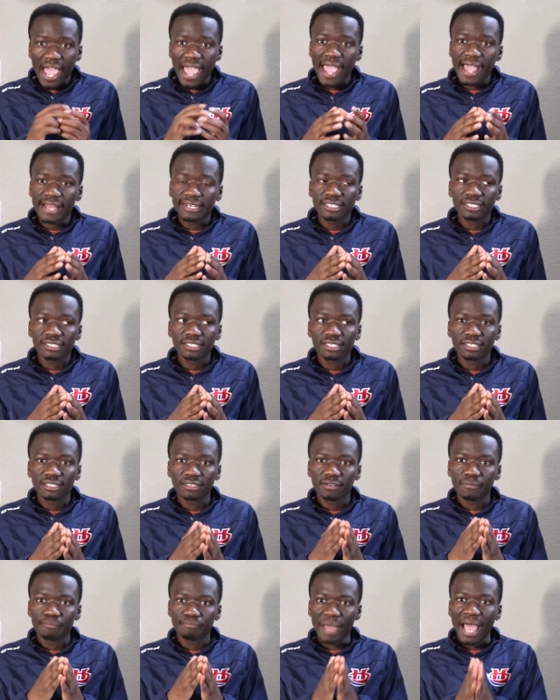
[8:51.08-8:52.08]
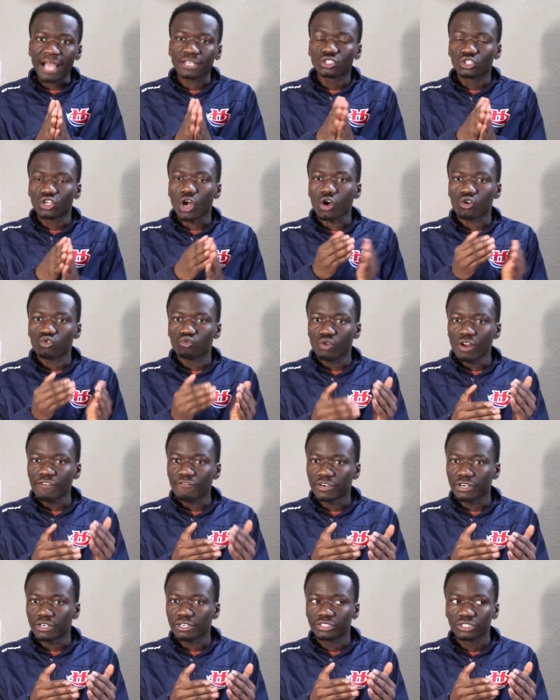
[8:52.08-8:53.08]
And back to Doc
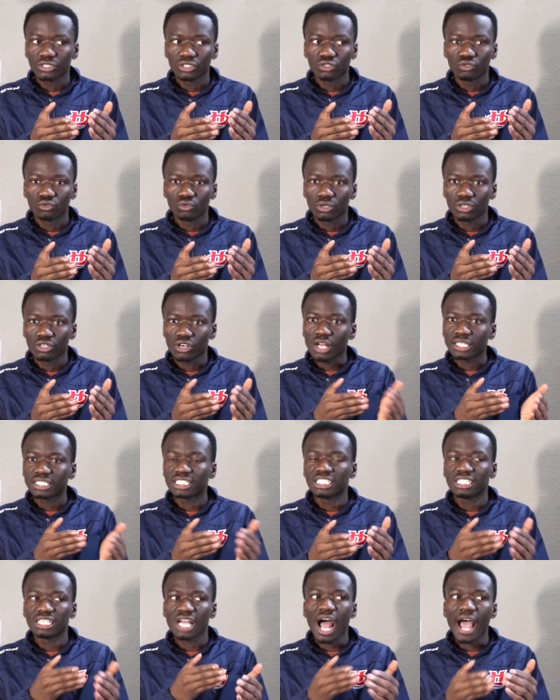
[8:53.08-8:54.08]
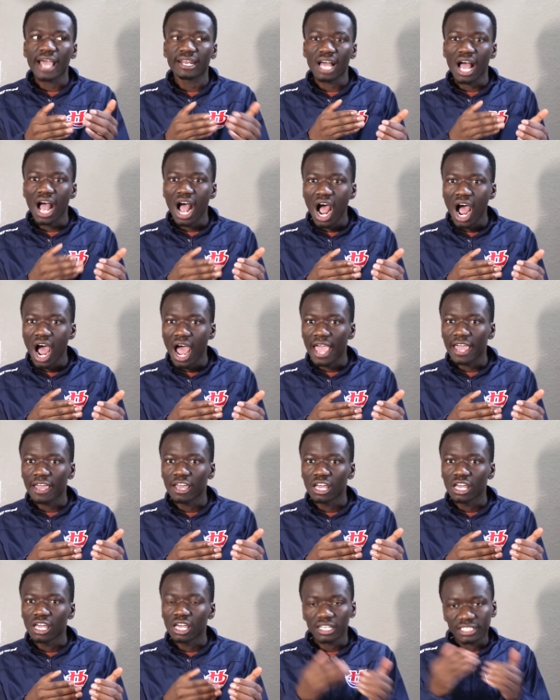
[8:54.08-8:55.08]
Rivers, not seeing eye to eye,
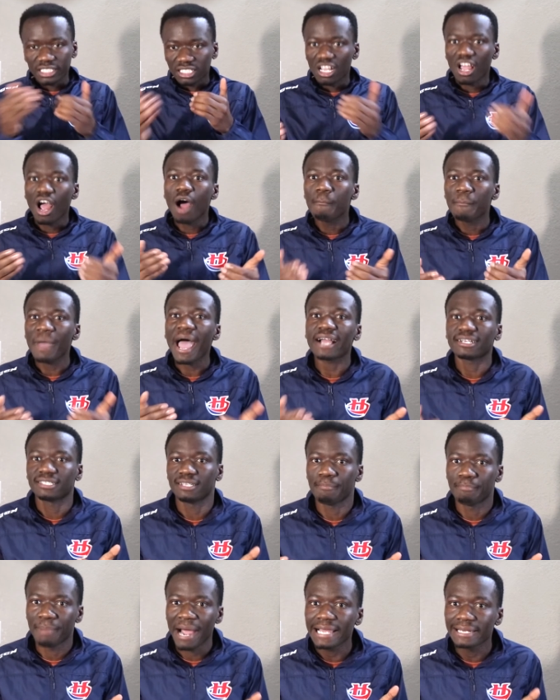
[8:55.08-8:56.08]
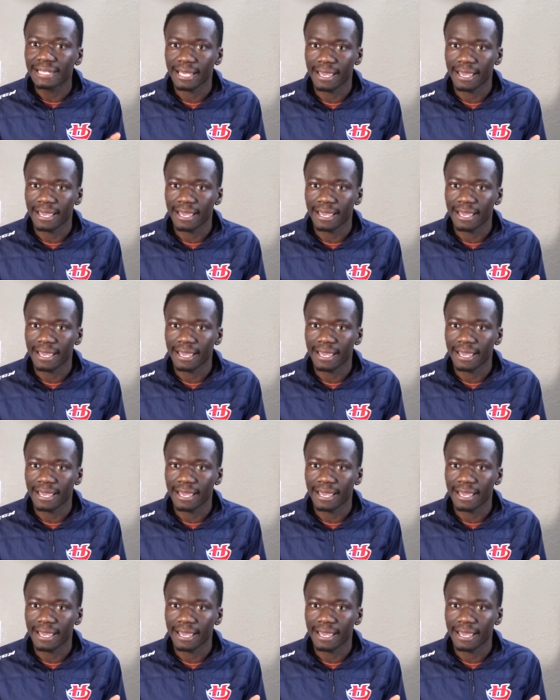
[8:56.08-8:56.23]
it's come back to bite